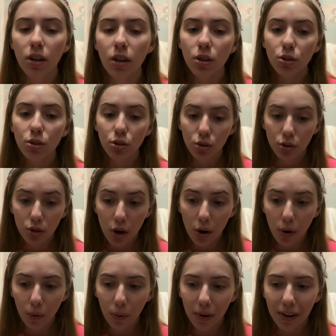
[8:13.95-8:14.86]

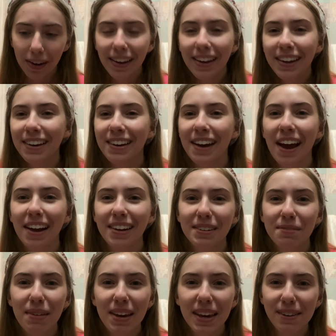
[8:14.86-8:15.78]
So, not to
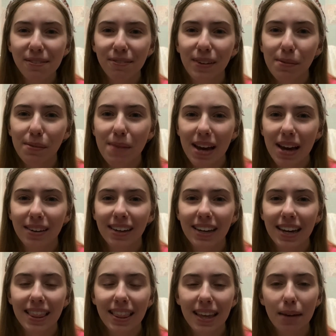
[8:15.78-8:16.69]
make you feel bad or
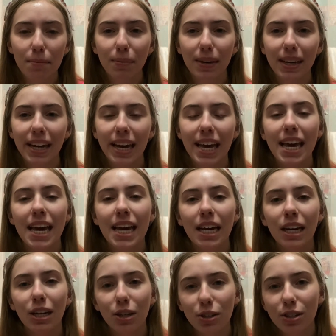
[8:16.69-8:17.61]
anything, but
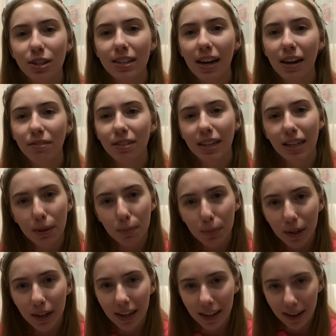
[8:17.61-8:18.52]
you just have to keep
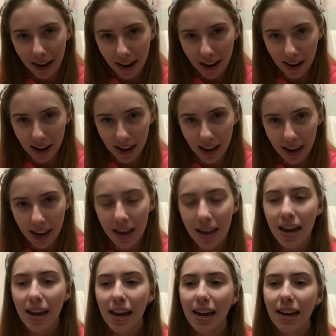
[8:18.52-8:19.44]
your head high
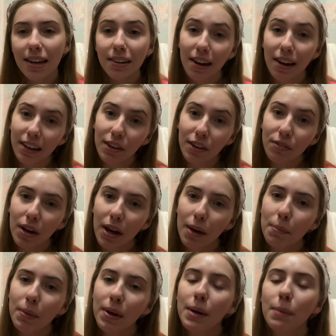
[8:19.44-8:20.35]
and not give
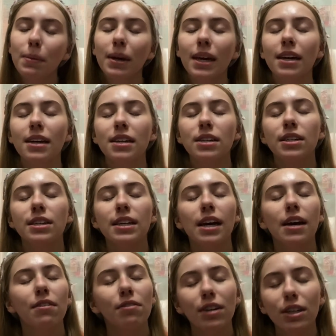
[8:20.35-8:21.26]
up, because
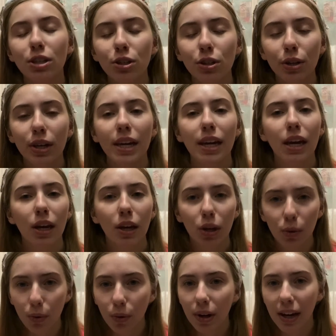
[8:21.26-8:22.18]
eventually you
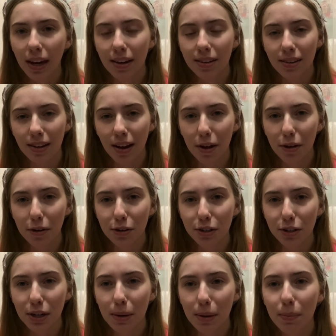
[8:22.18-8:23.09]
will get a
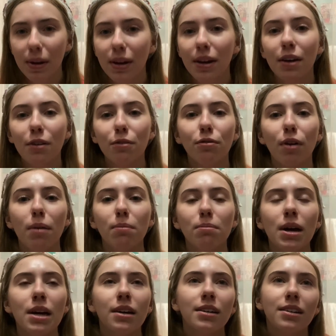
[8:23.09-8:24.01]
scholarship from
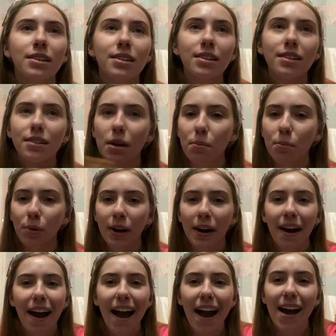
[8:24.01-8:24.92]
somewhere.
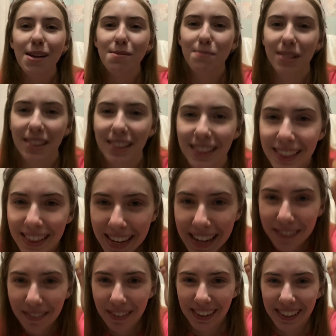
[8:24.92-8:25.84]
I
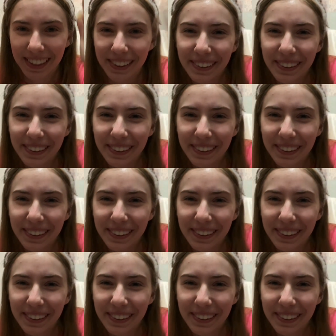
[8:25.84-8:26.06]
believe in you.